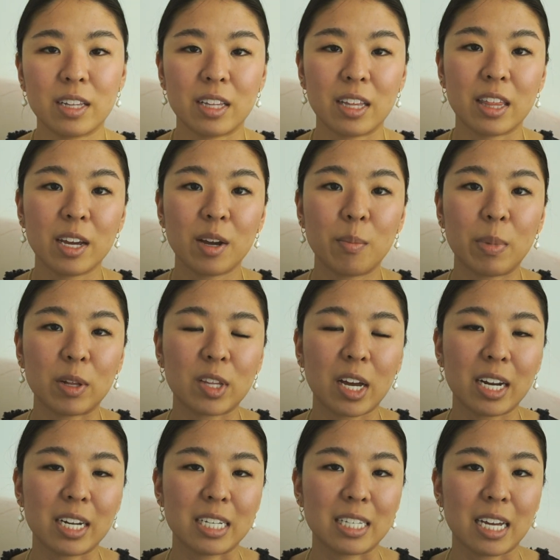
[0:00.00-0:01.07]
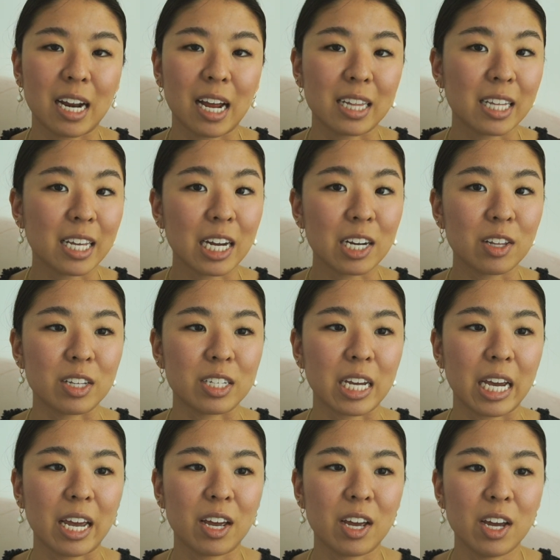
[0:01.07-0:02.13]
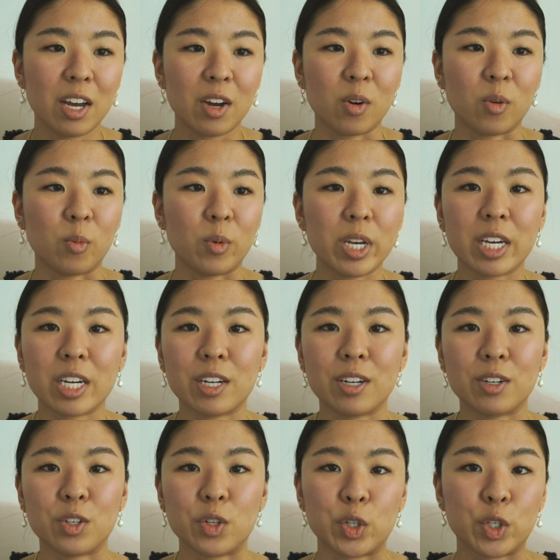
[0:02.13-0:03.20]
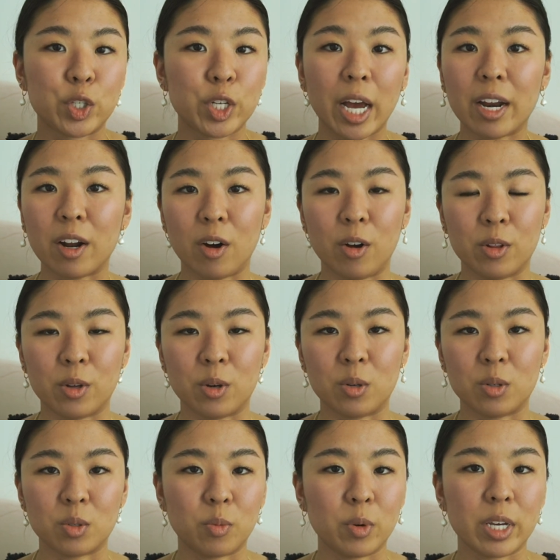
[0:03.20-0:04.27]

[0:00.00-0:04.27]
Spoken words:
The thing about that is that at the end of the day, we can shed all those.